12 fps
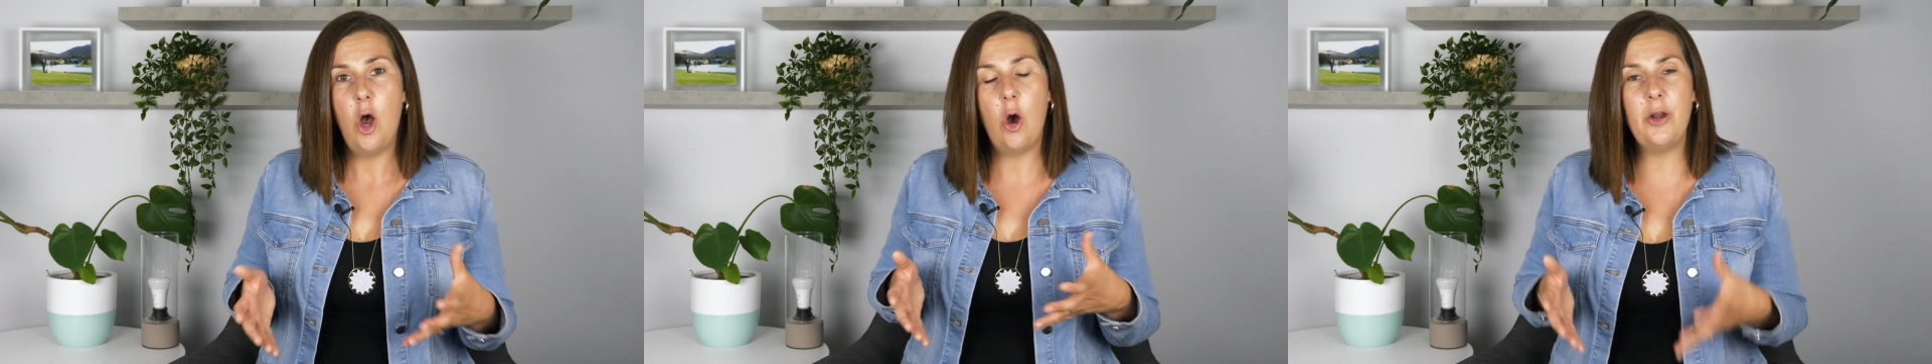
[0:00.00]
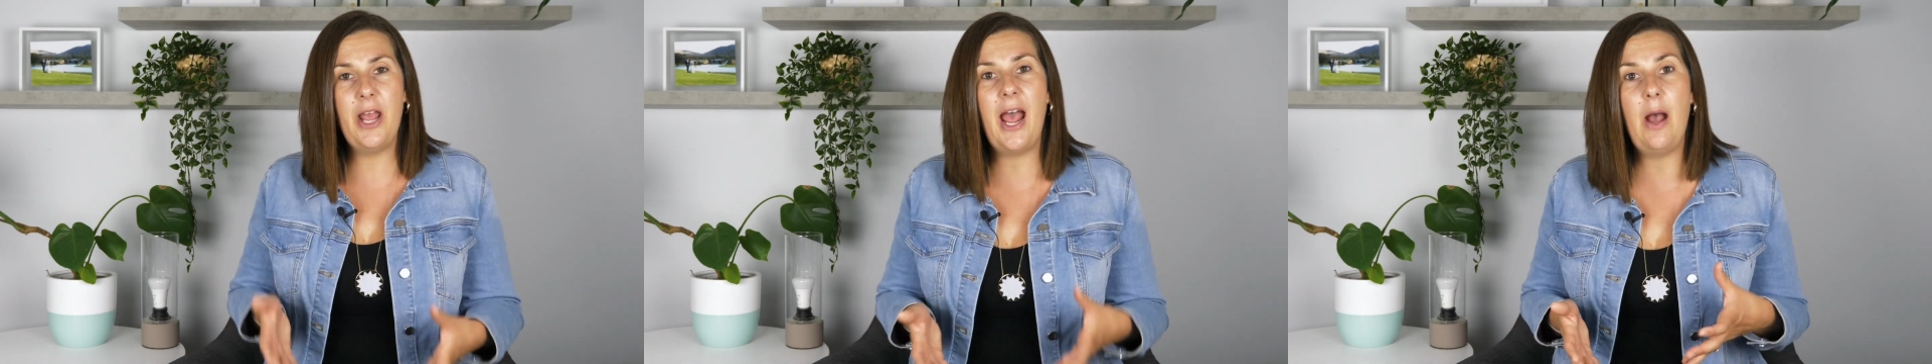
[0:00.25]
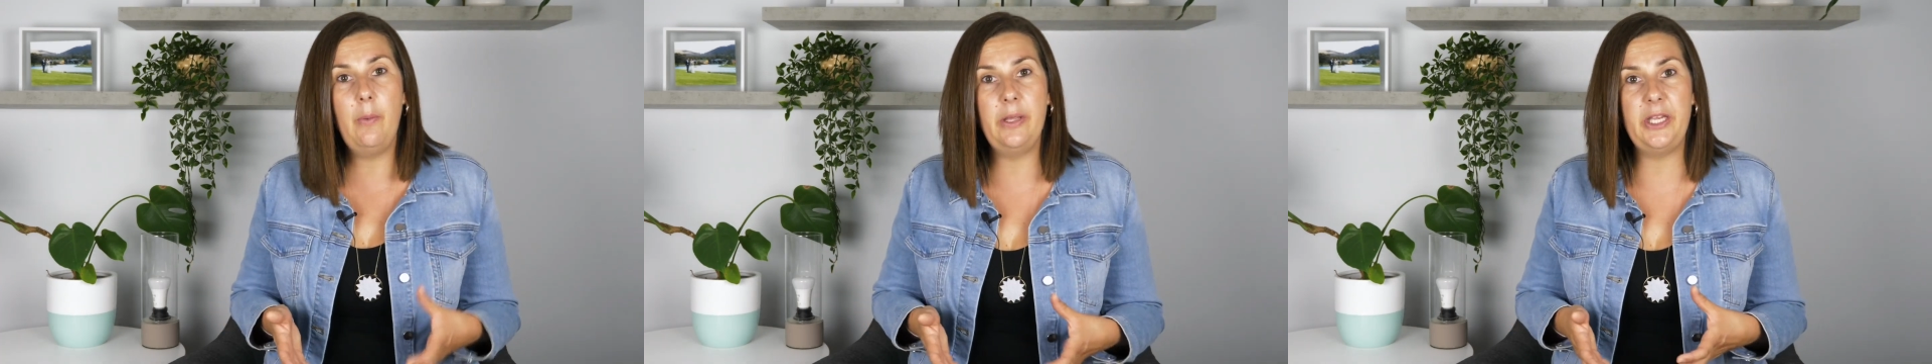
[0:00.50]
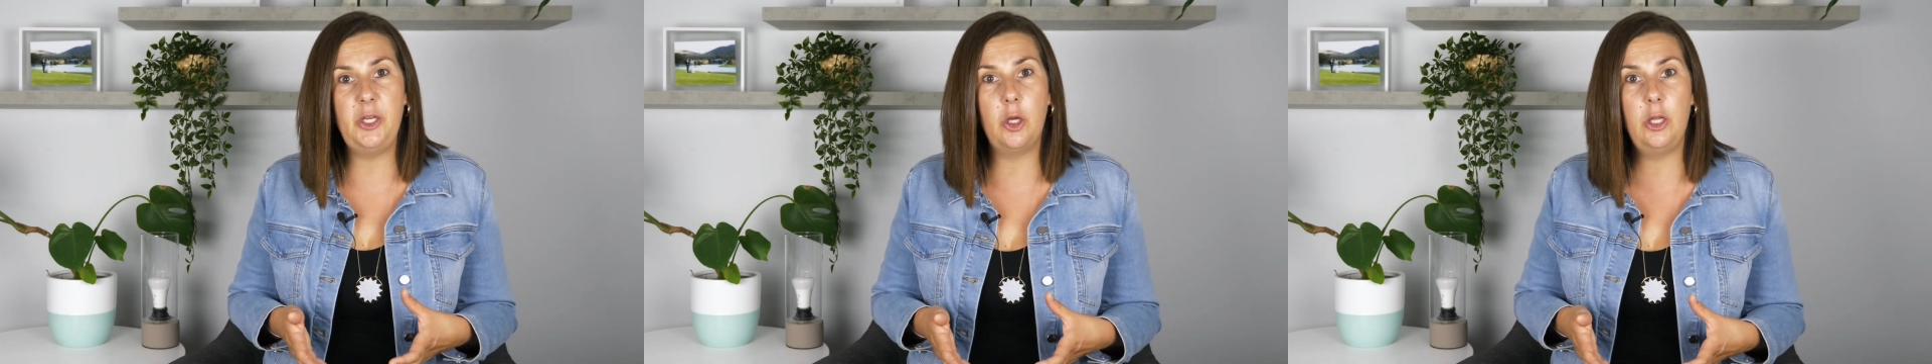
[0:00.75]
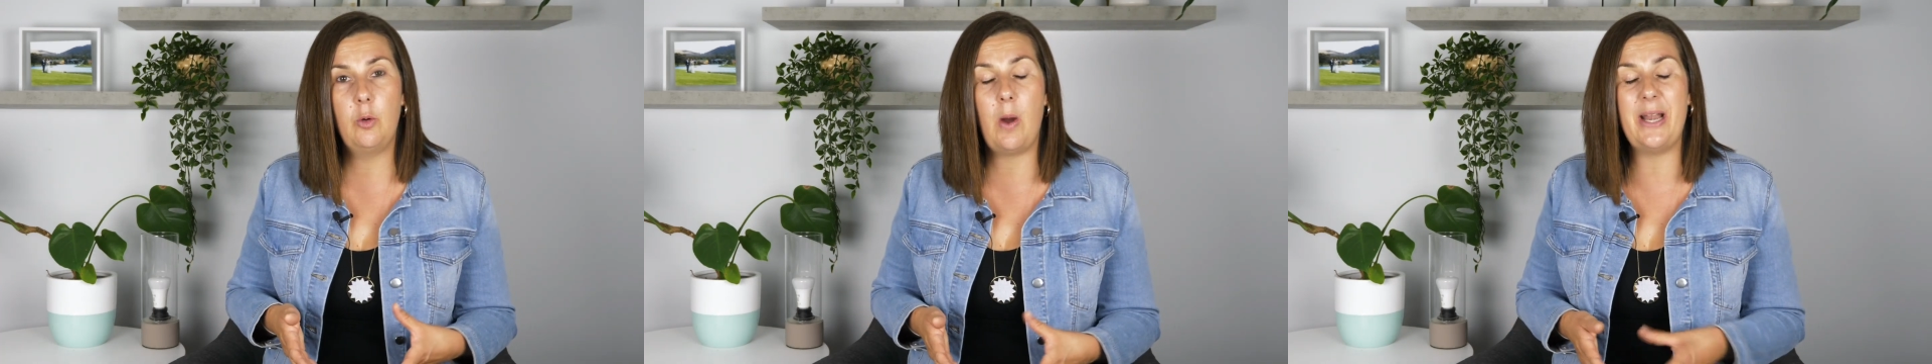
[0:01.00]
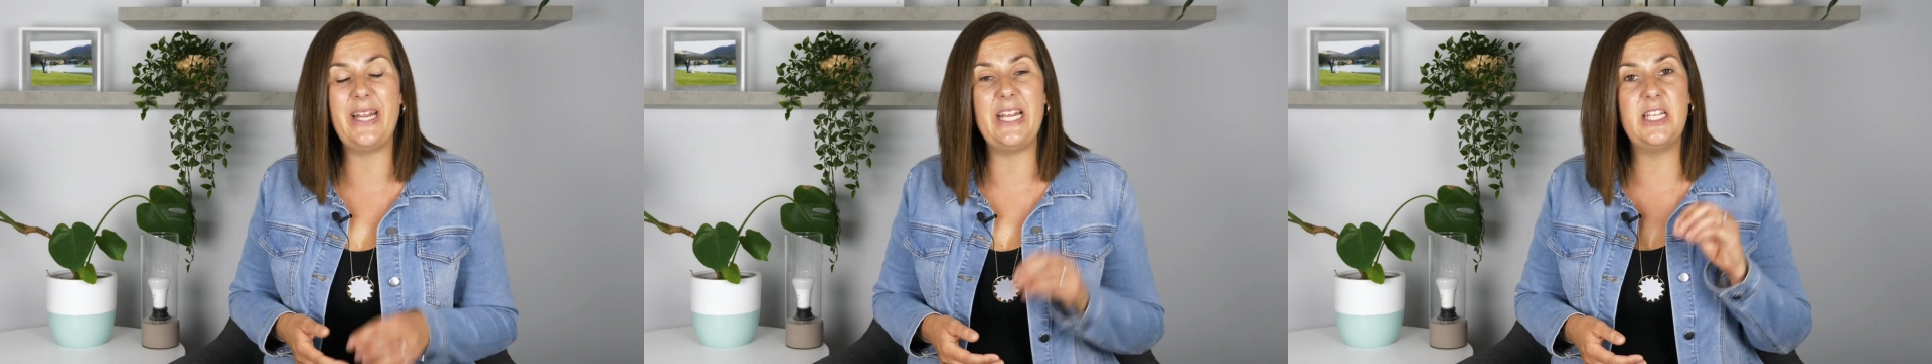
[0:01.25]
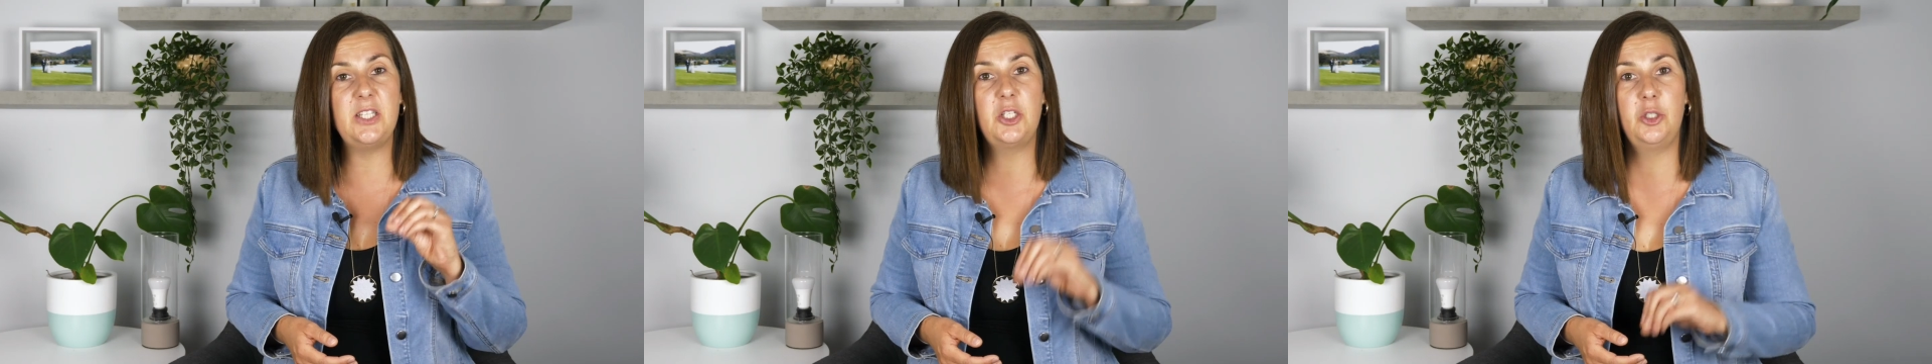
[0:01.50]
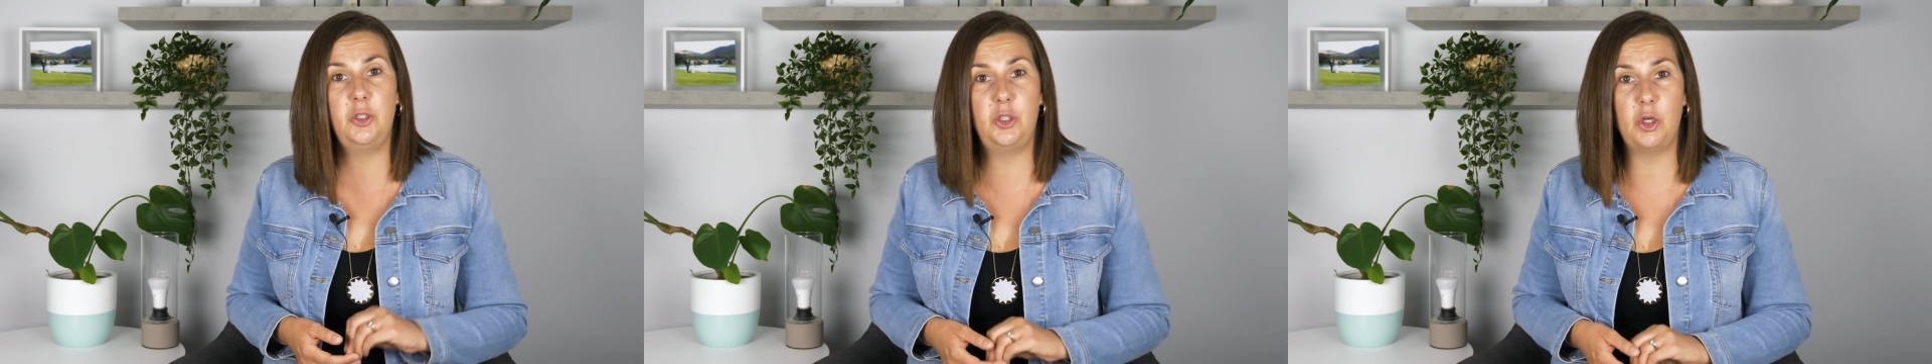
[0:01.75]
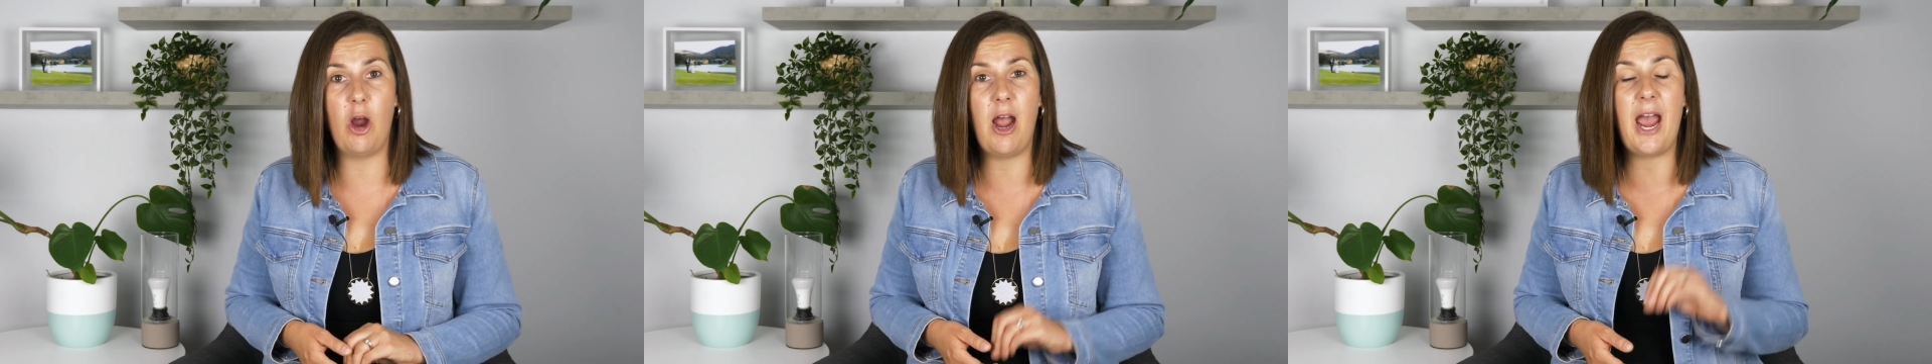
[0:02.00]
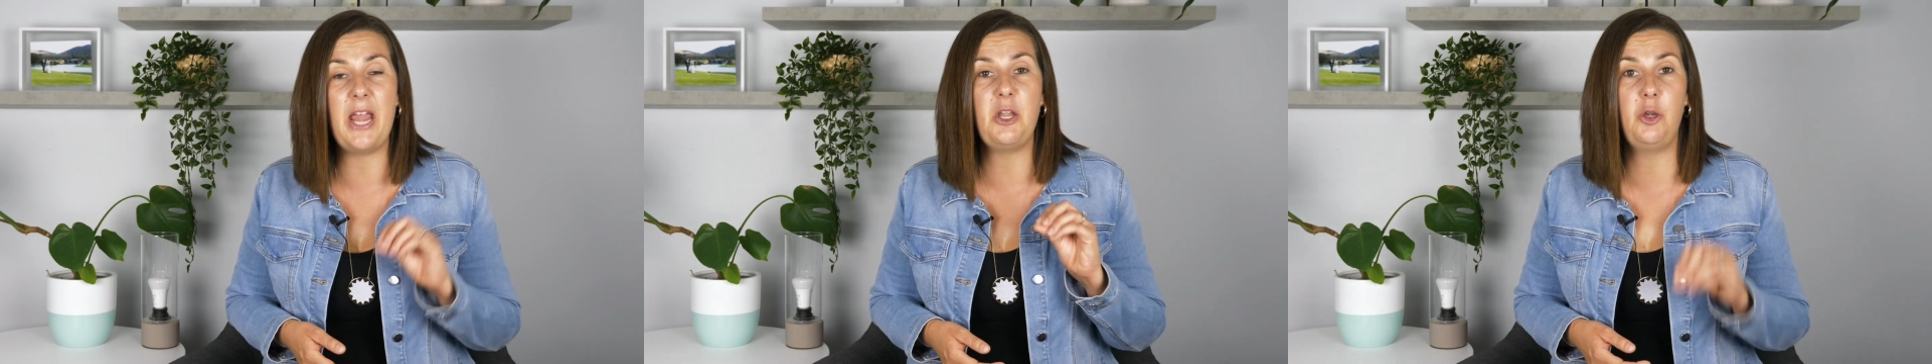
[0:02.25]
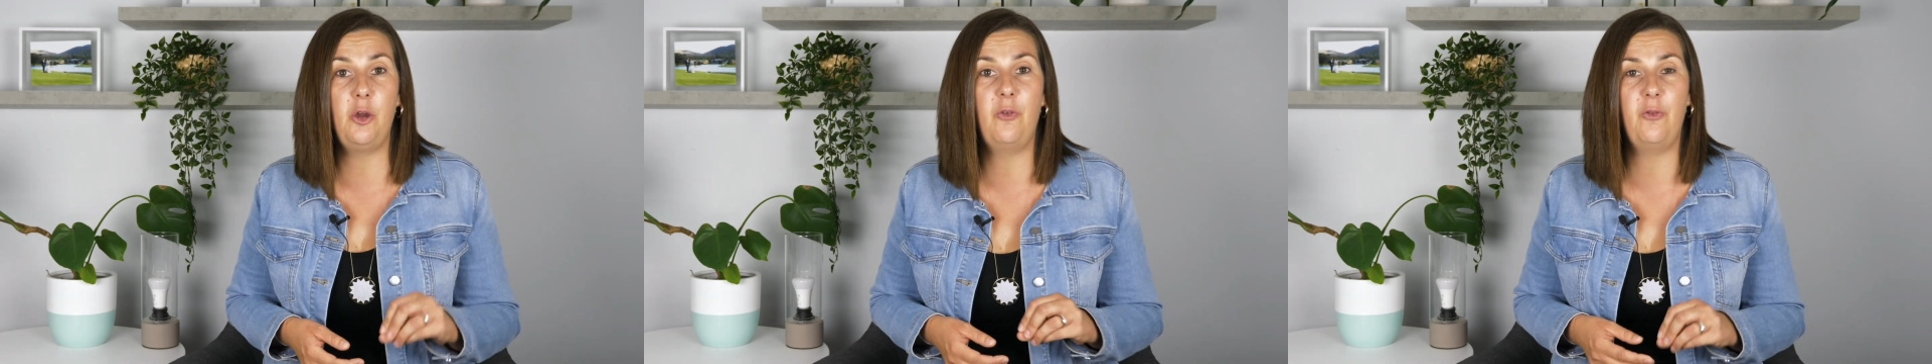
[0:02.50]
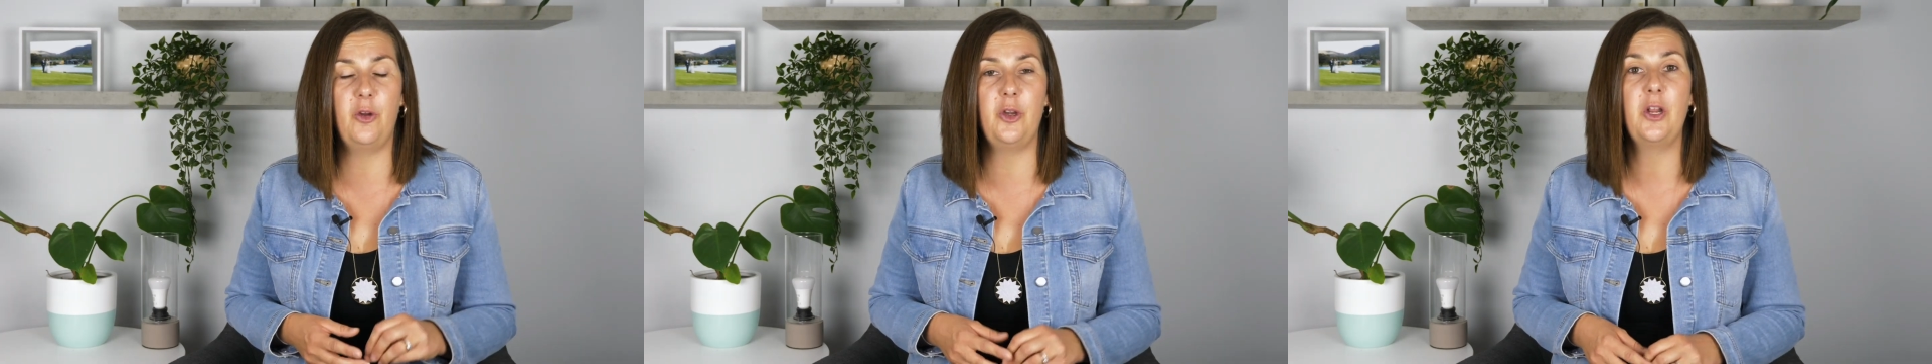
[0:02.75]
on how willing your little one is to try new food.